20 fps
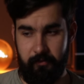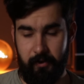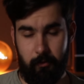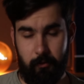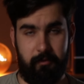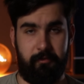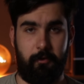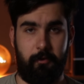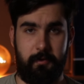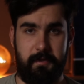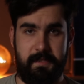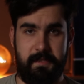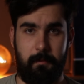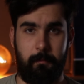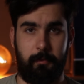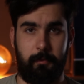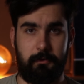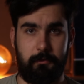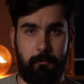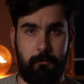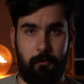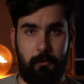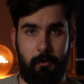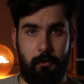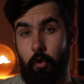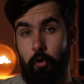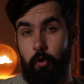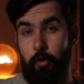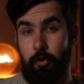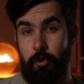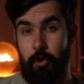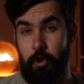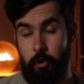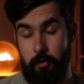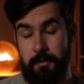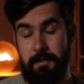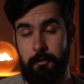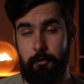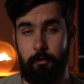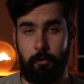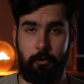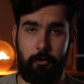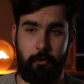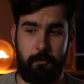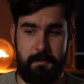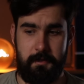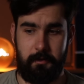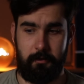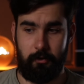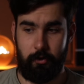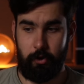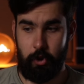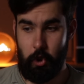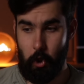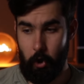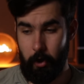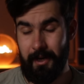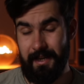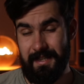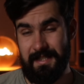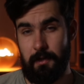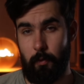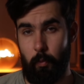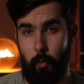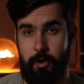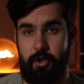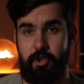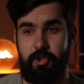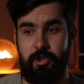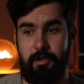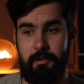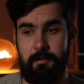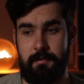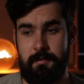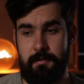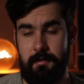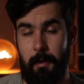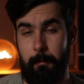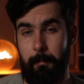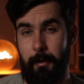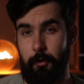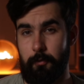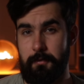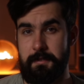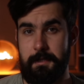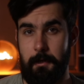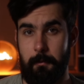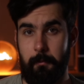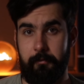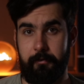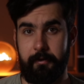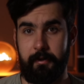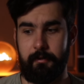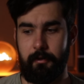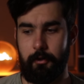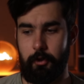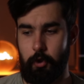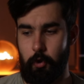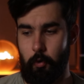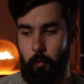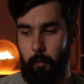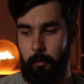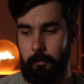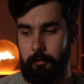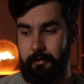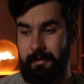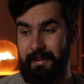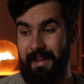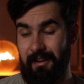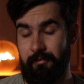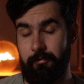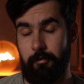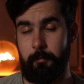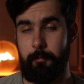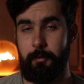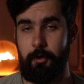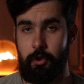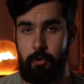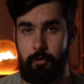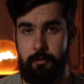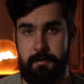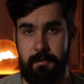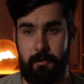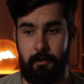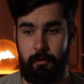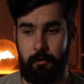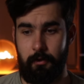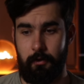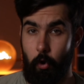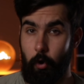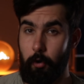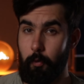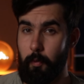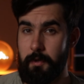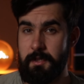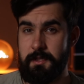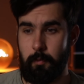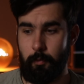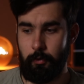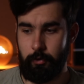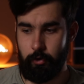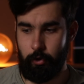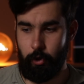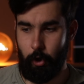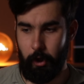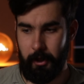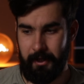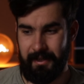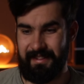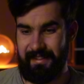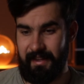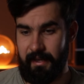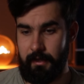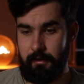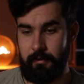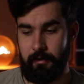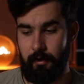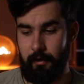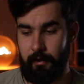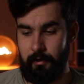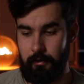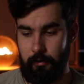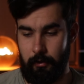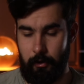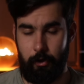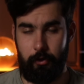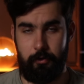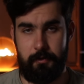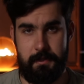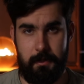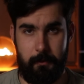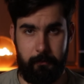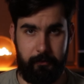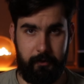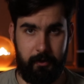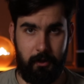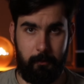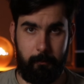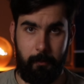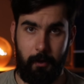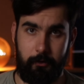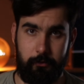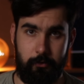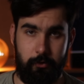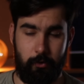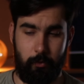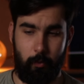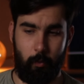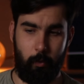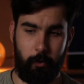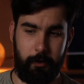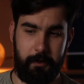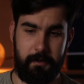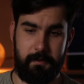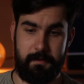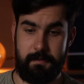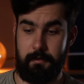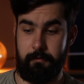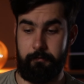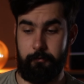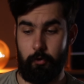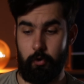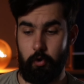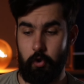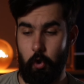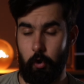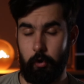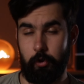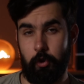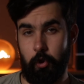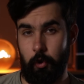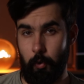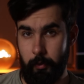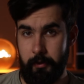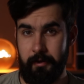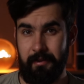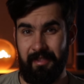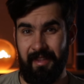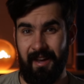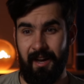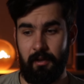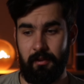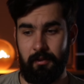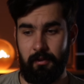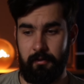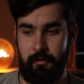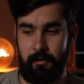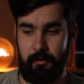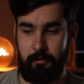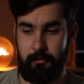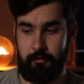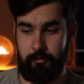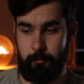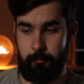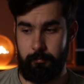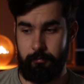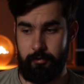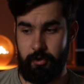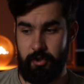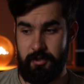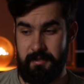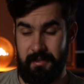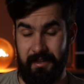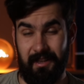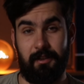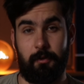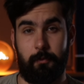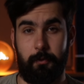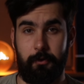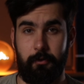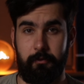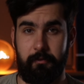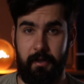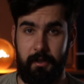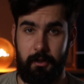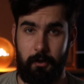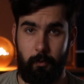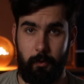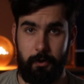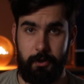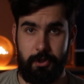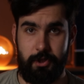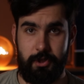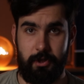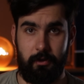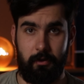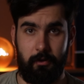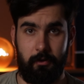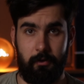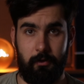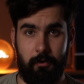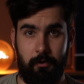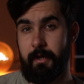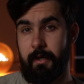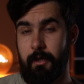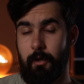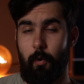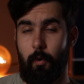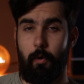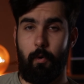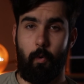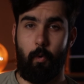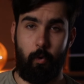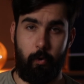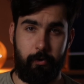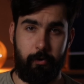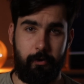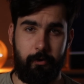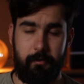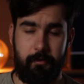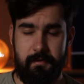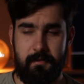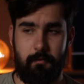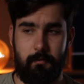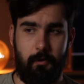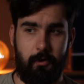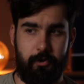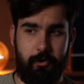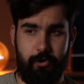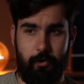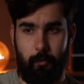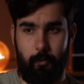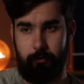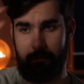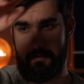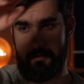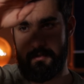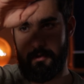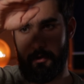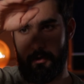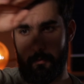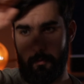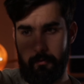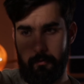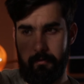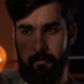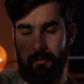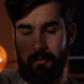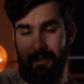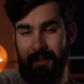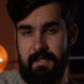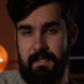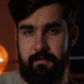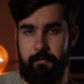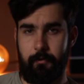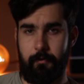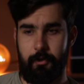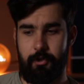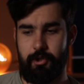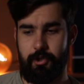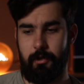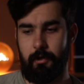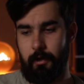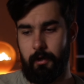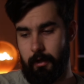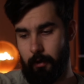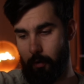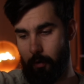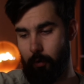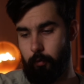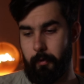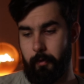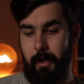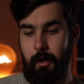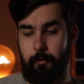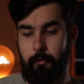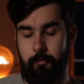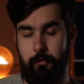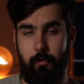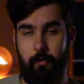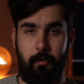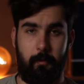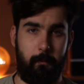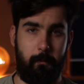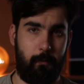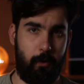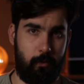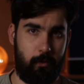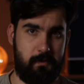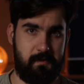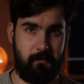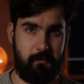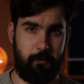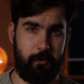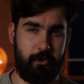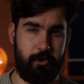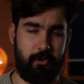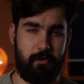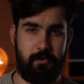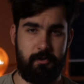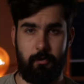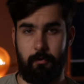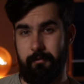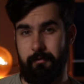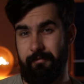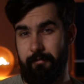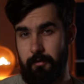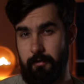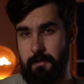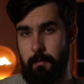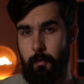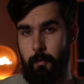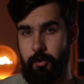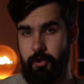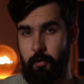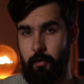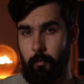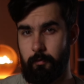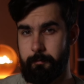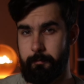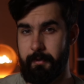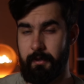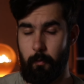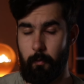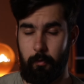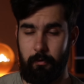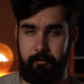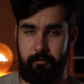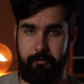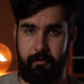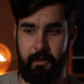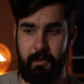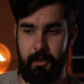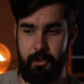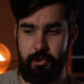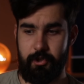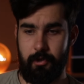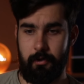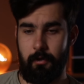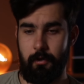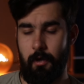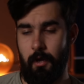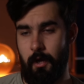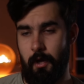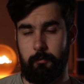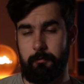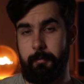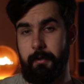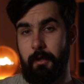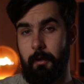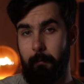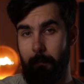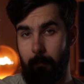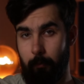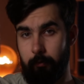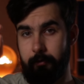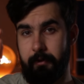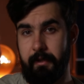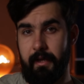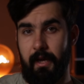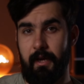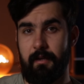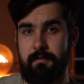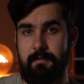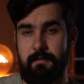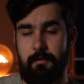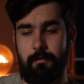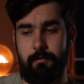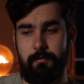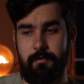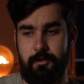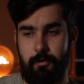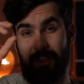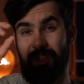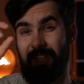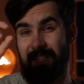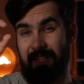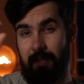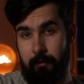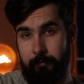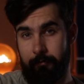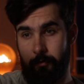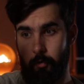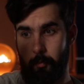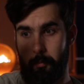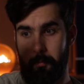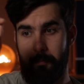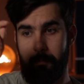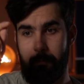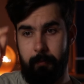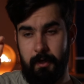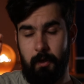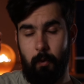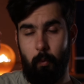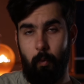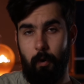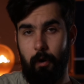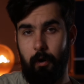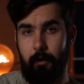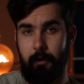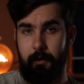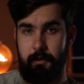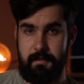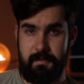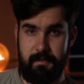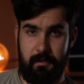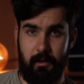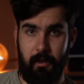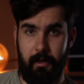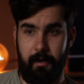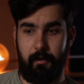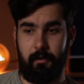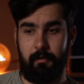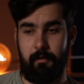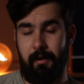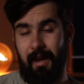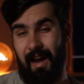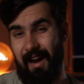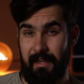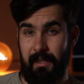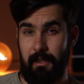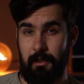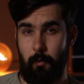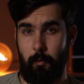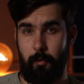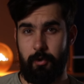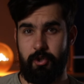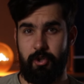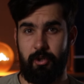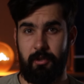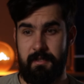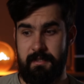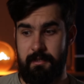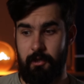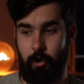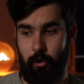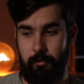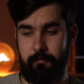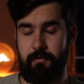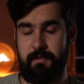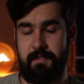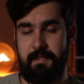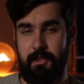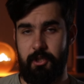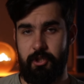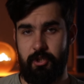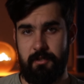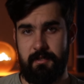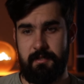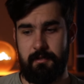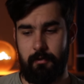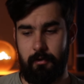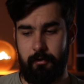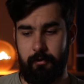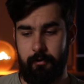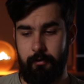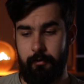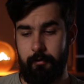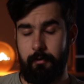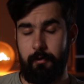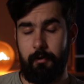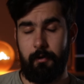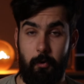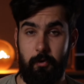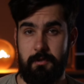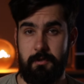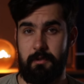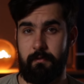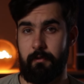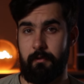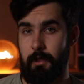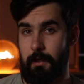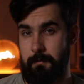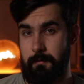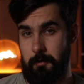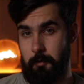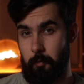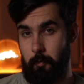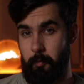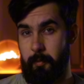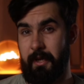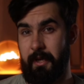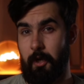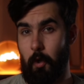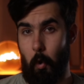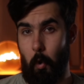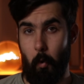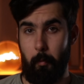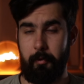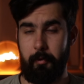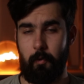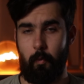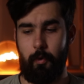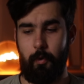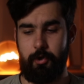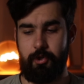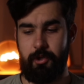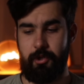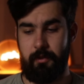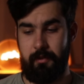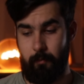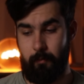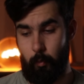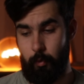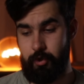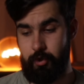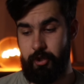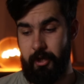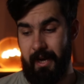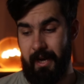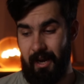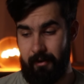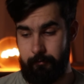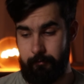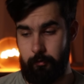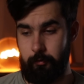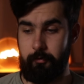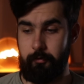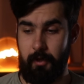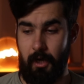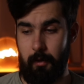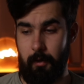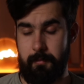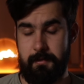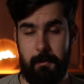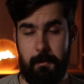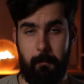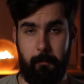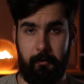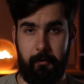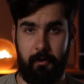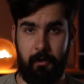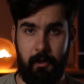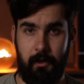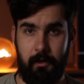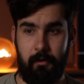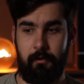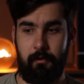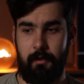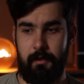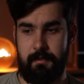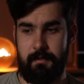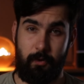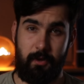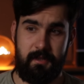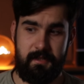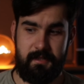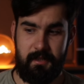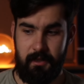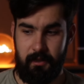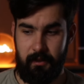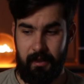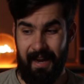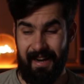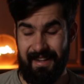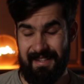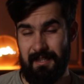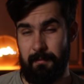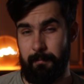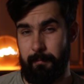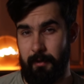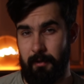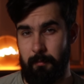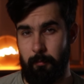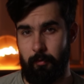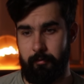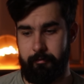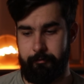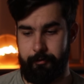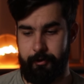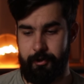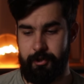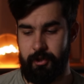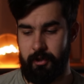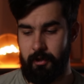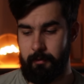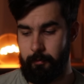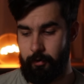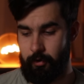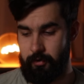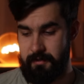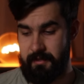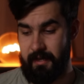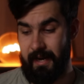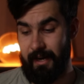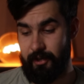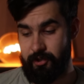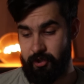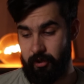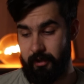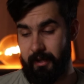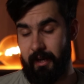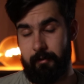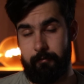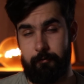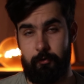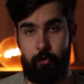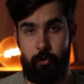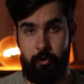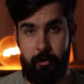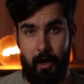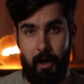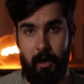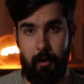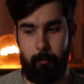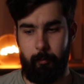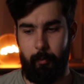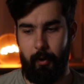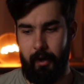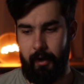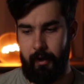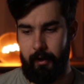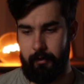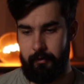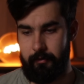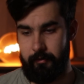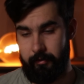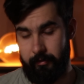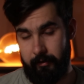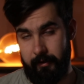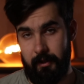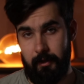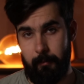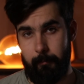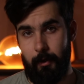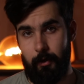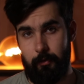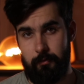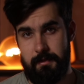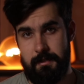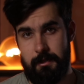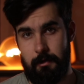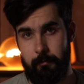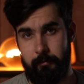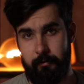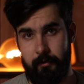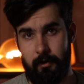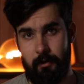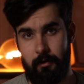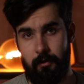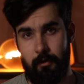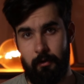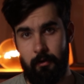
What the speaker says: Very, very simple. 2, use it or lose it. Don't ask questions about something that you will never be using. You always want to collect data and learn something about your audience. If you're not doing that, then just get rid of that question. 3, order and structure. We'll start with the least friction and go down to the most friction. So the first question will be qualification. It will be a multi-answer. So they just have to pick one and select. The second question is the conversation starter. Most of the times it will be an open question which they have to type something in. As you can see, it adds a bit more friction in because they actually have to type and think about something.